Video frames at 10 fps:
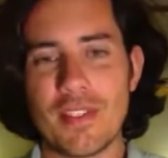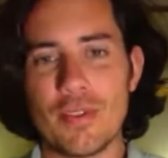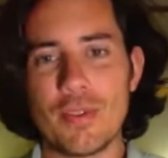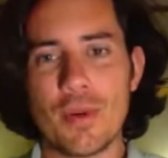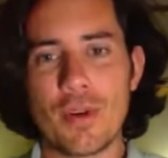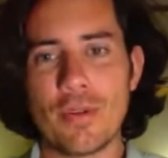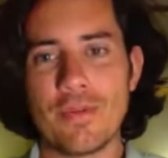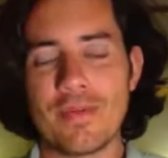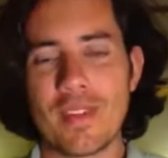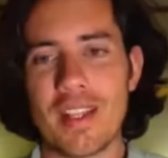See you
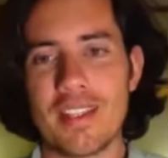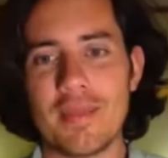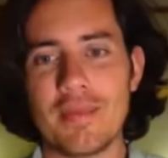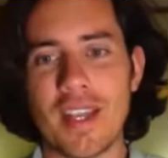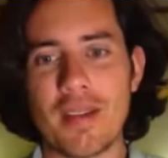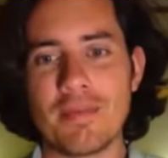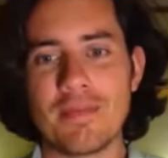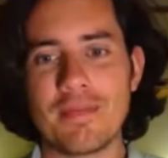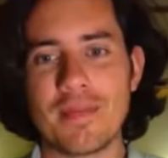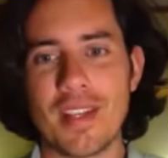tomorrow at the same
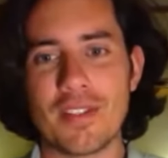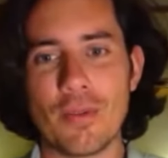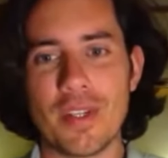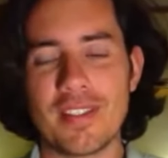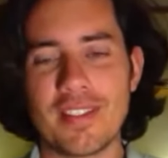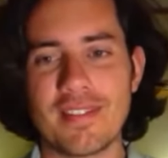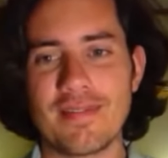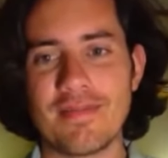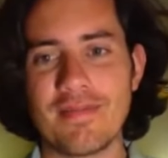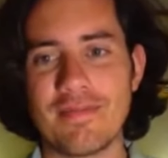time, as always.